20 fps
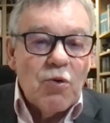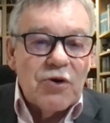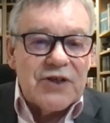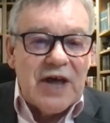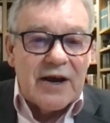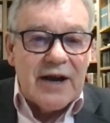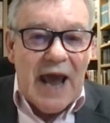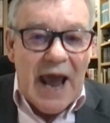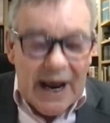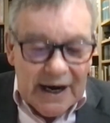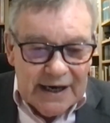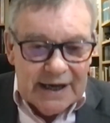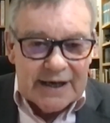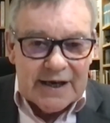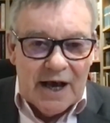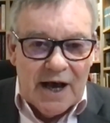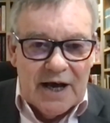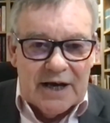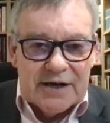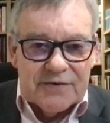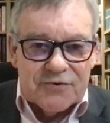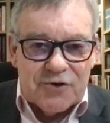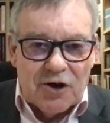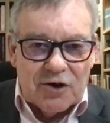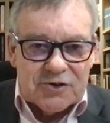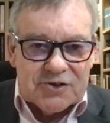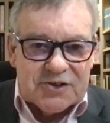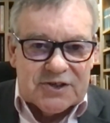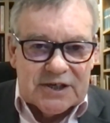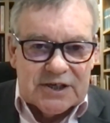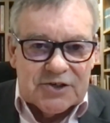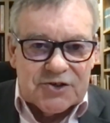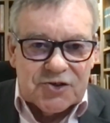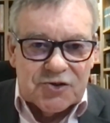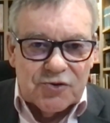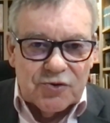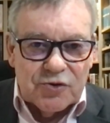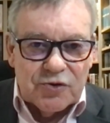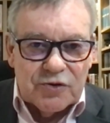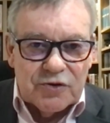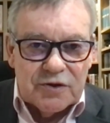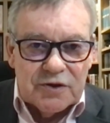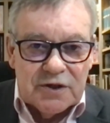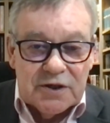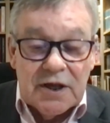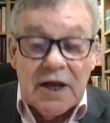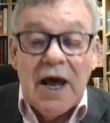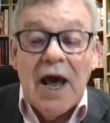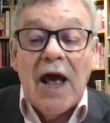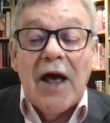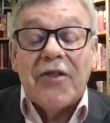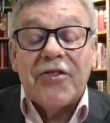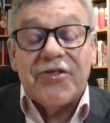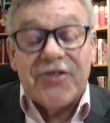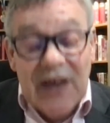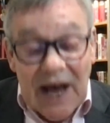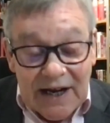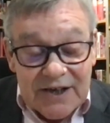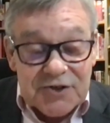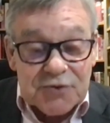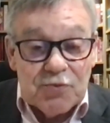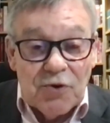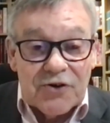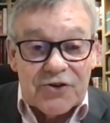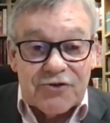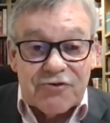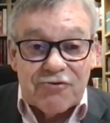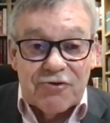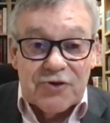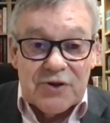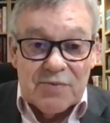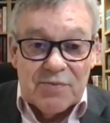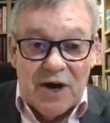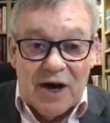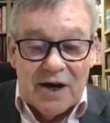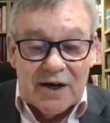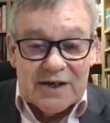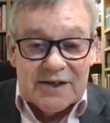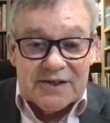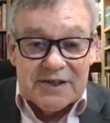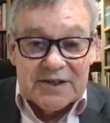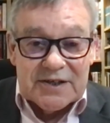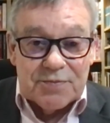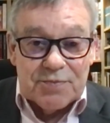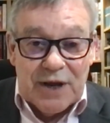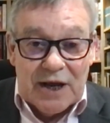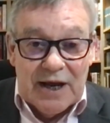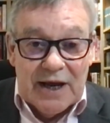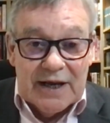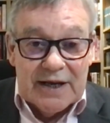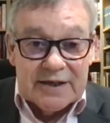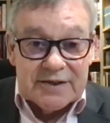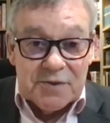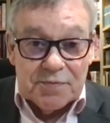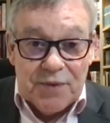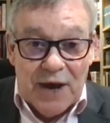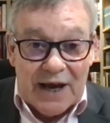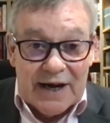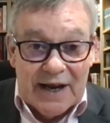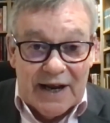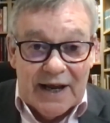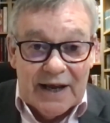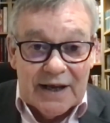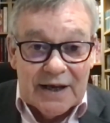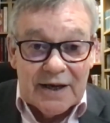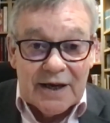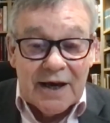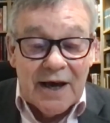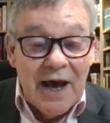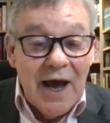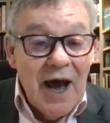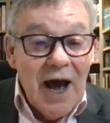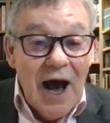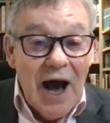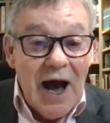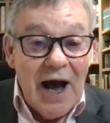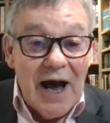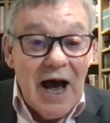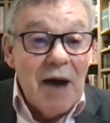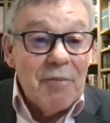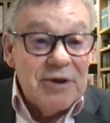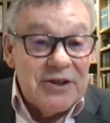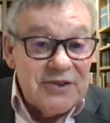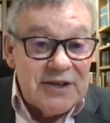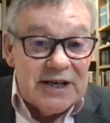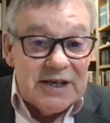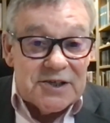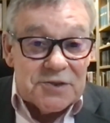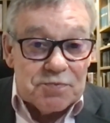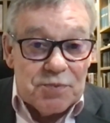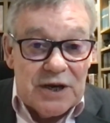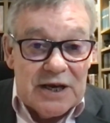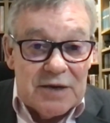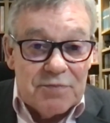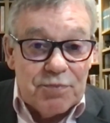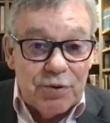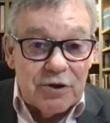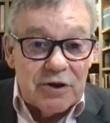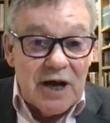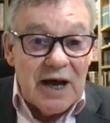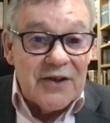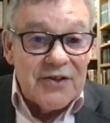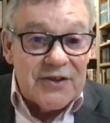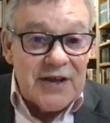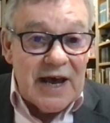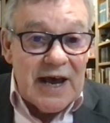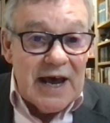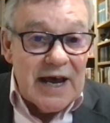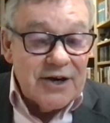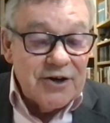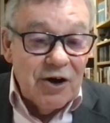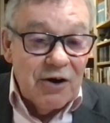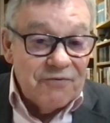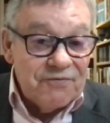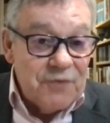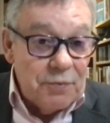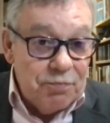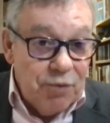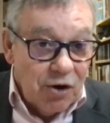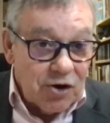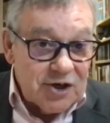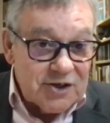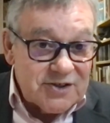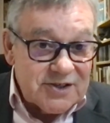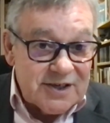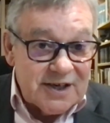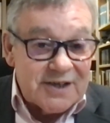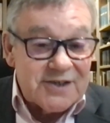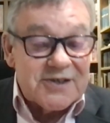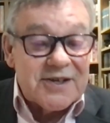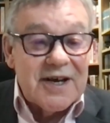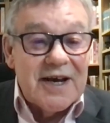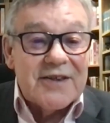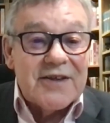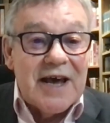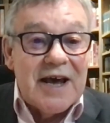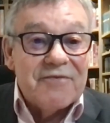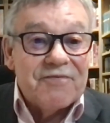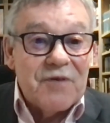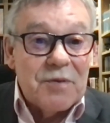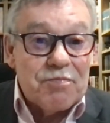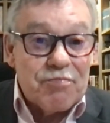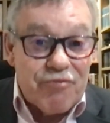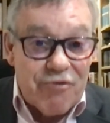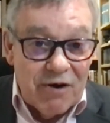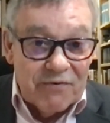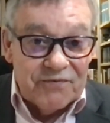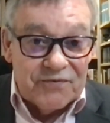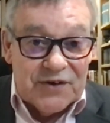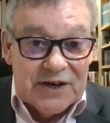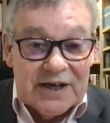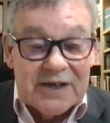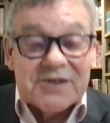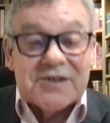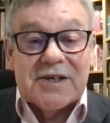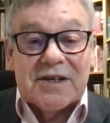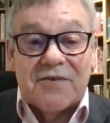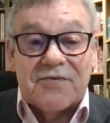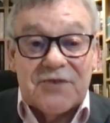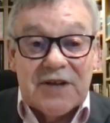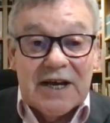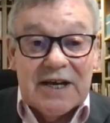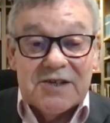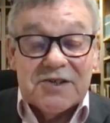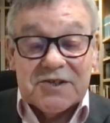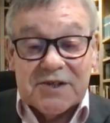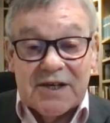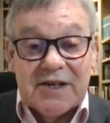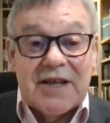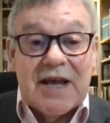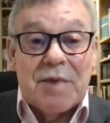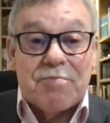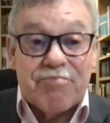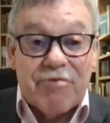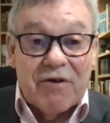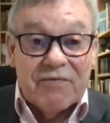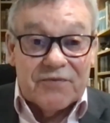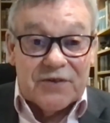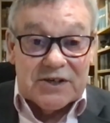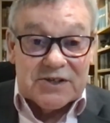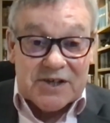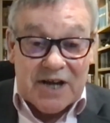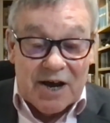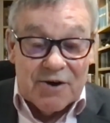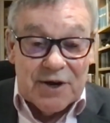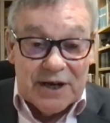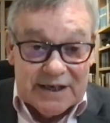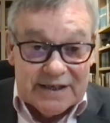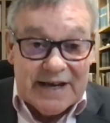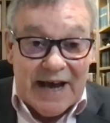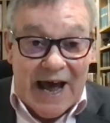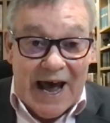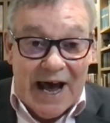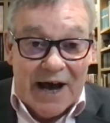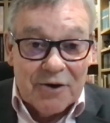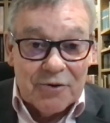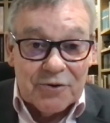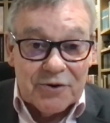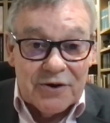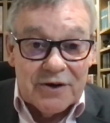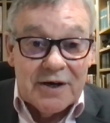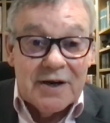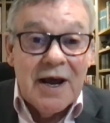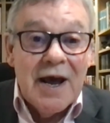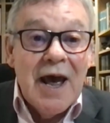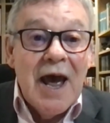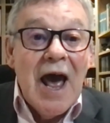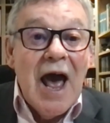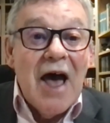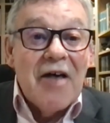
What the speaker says: without any kind of costing at all. That's what threw the markets into panic. I mean, these people are there not for politics, they're there for profits. And if they see their profits going down,